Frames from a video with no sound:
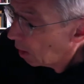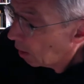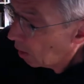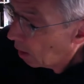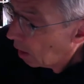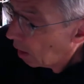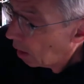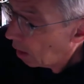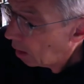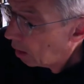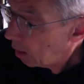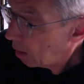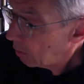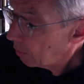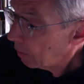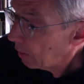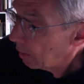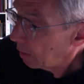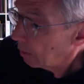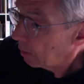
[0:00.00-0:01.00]

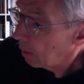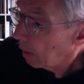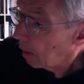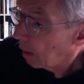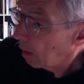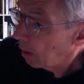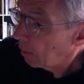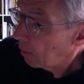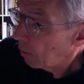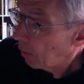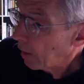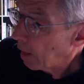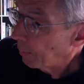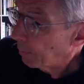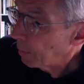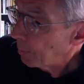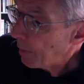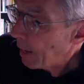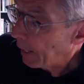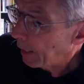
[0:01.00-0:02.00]
They're
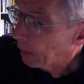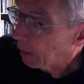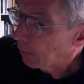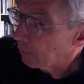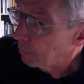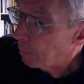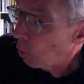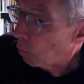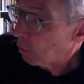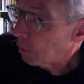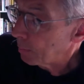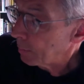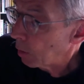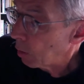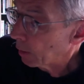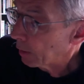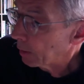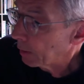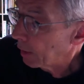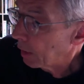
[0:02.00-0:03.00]
emblematic of both
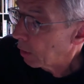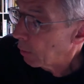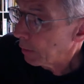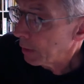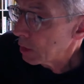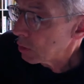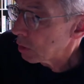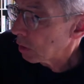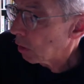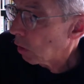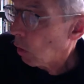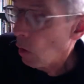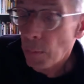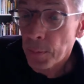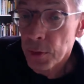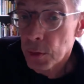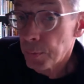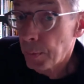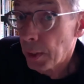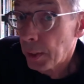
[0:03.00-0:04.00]
American heritage and a
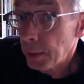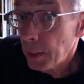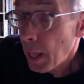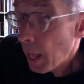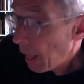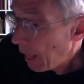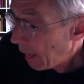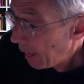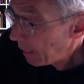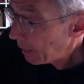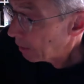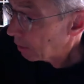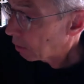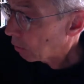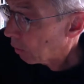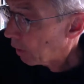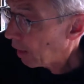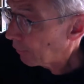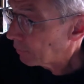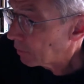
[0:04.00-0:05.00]
homespun,
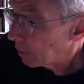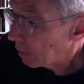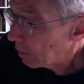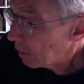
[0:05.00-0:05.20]
handcrafted